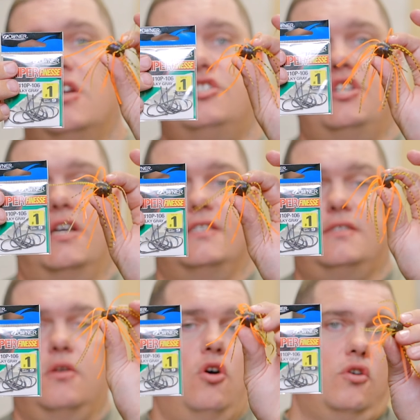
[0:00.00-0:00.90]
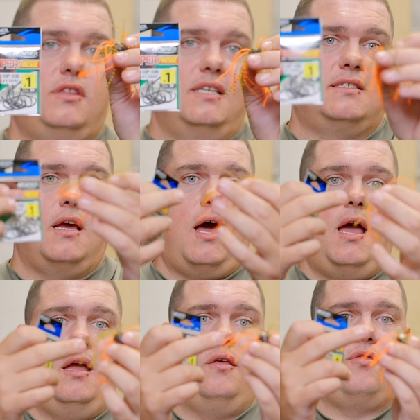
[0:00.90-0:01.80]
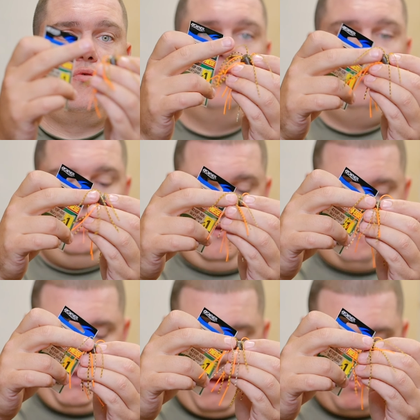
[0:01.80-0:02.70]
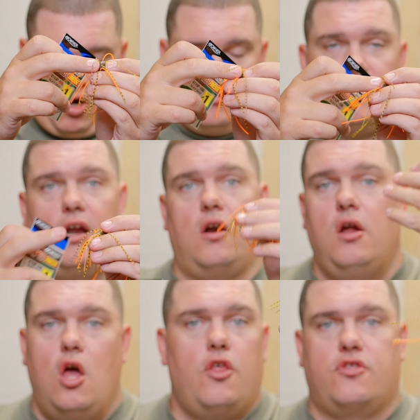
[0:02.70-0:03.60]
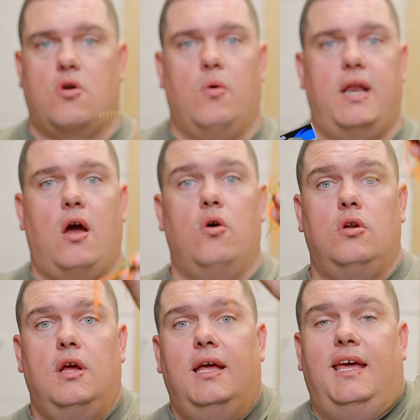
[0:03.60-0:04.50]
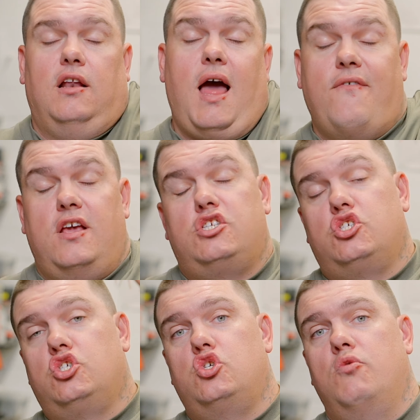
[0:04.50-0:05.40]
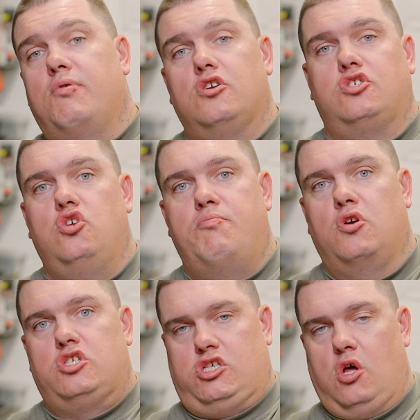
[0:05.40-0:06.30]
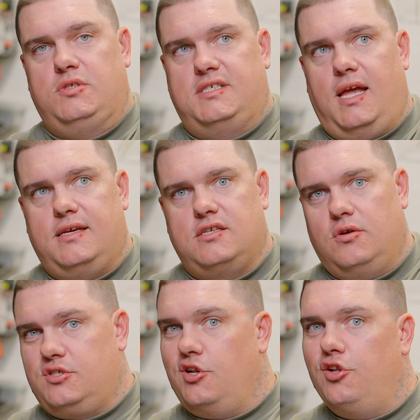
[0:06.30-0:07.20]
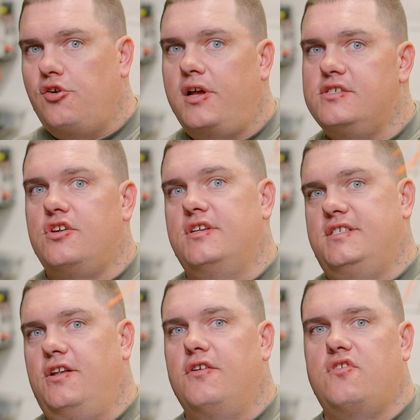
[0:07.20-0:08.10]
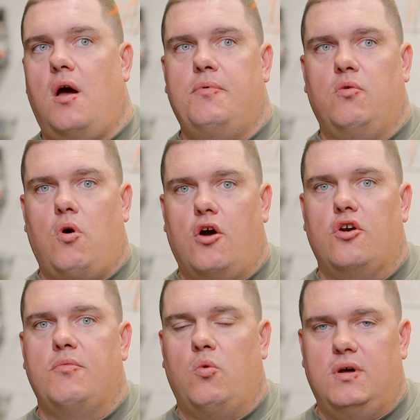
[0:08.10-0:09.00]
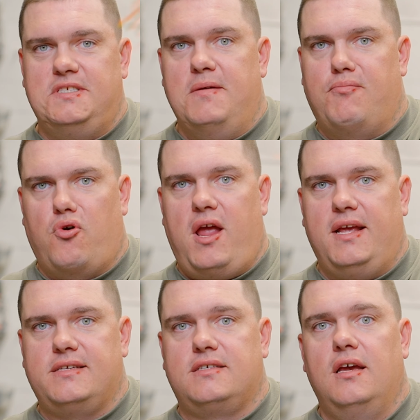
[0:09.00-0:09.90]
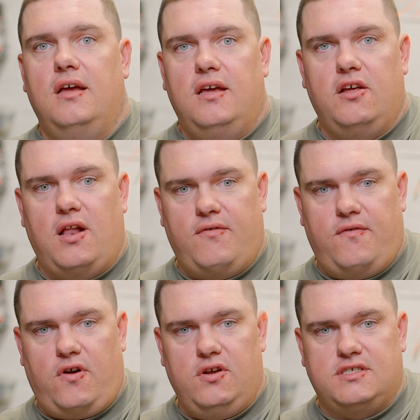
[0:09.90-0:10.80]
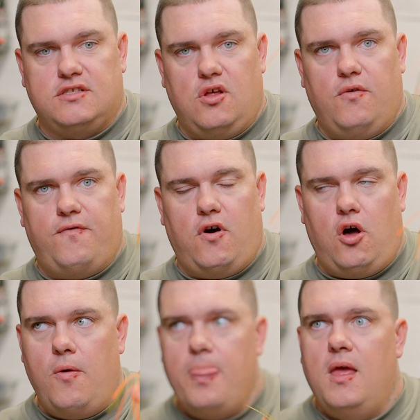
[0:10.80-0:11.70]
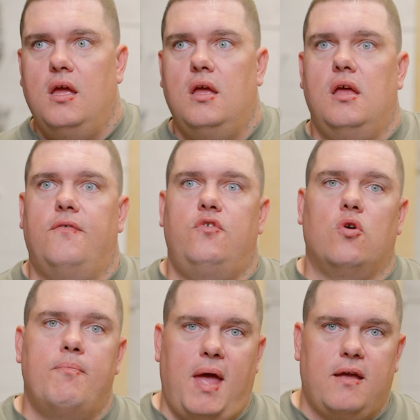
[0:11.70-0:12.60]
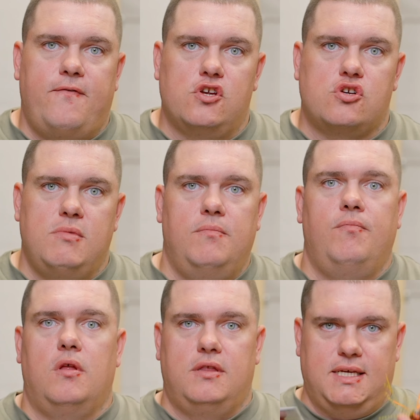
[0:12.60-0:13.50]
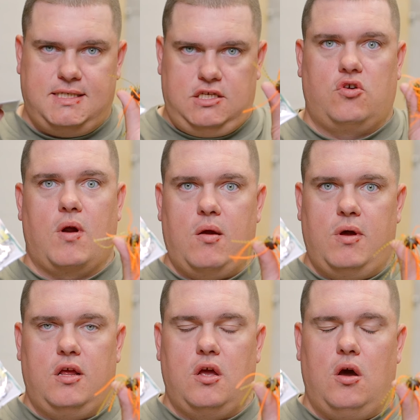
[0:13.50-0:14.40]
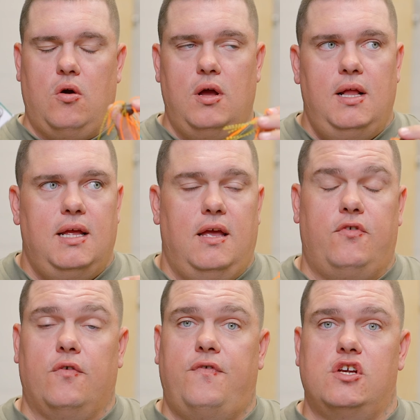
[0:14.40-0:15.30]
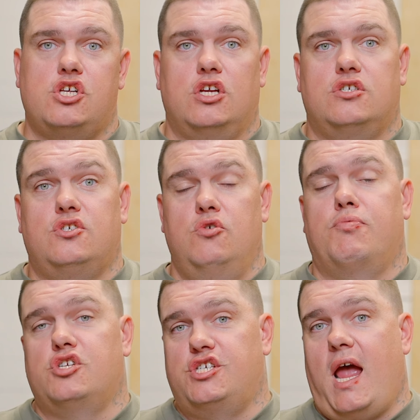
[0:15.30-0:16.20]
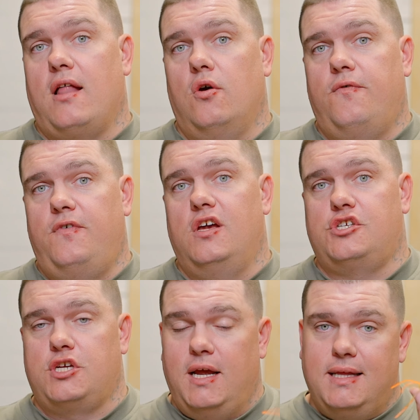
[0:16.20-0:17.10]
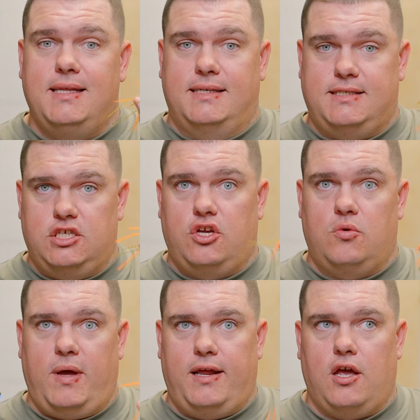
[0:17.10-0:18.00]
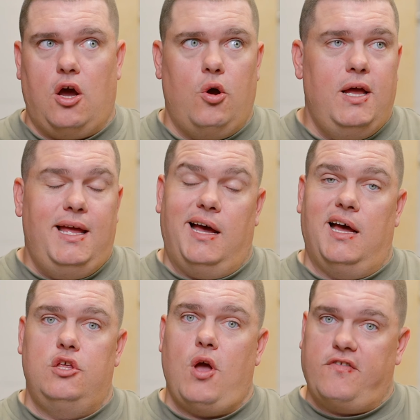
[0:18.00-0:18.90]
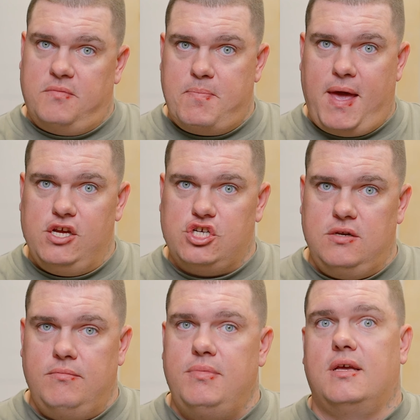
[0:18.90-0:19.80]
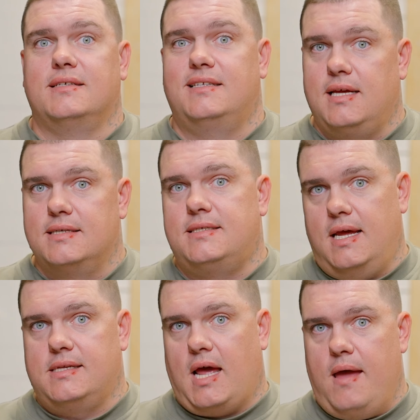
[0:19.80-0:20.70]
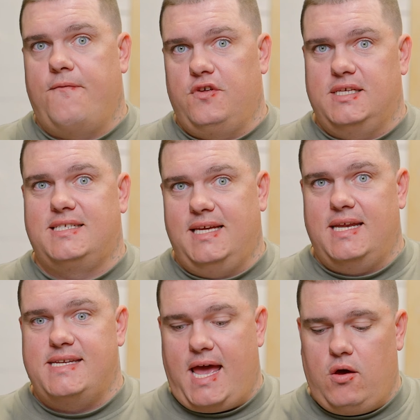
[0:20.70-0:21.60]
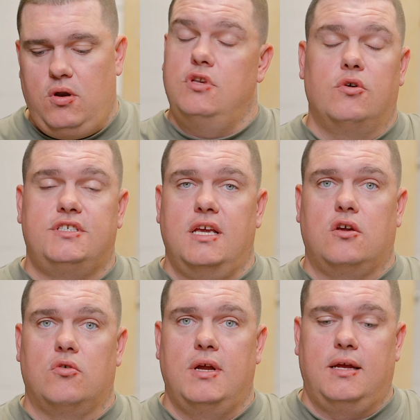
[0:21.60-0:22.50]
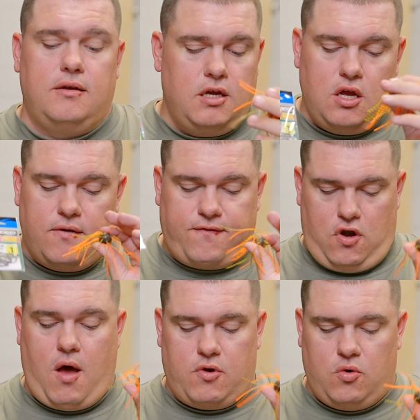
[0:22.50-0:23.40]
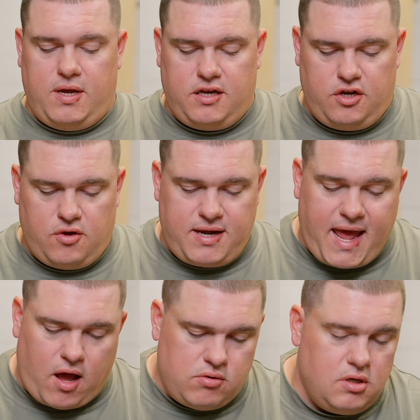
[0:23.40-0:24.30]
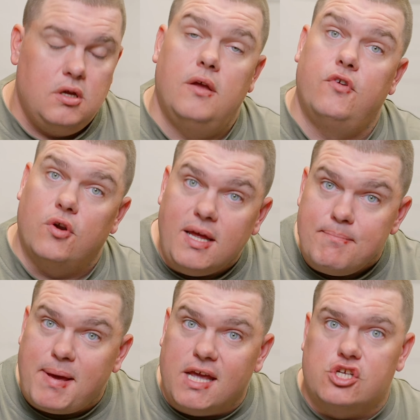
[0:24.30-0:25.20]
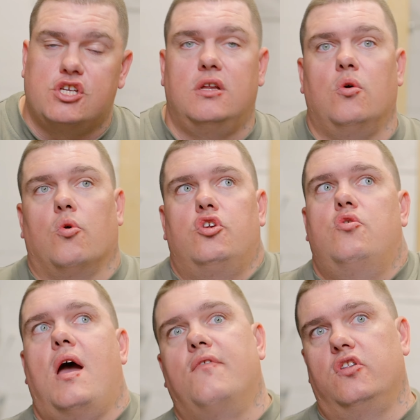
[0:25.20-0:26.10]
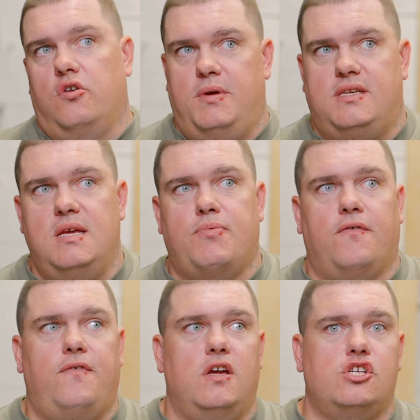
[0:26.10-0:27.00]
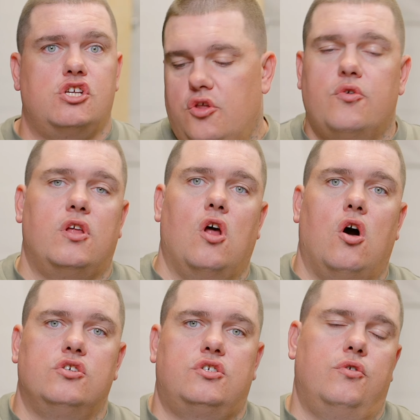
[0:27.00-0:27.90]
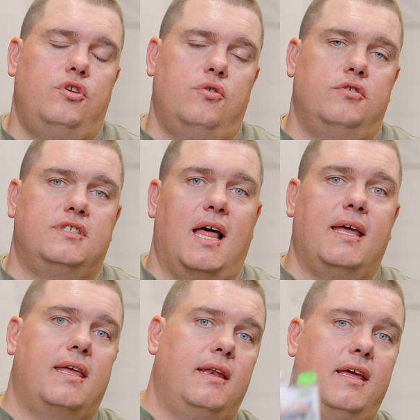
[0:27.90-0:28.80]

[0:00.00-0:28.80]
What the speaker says: Just hook this guy through the flat part there, throw it out. It'll have a super slow sink. So it's gonna look like it's gonna sit on top of the water, but once it breaks, it'll have a very slow fall. If you're a bank fisherman, this is a great way to go. If you're fishing super shallow fish, this is a good way to go. You have to be patient because it does take time for this to get down. No sinker rig, phenomenal way to do it. Now, If you're impatient or you have a little bit deeper fish, you can also use like an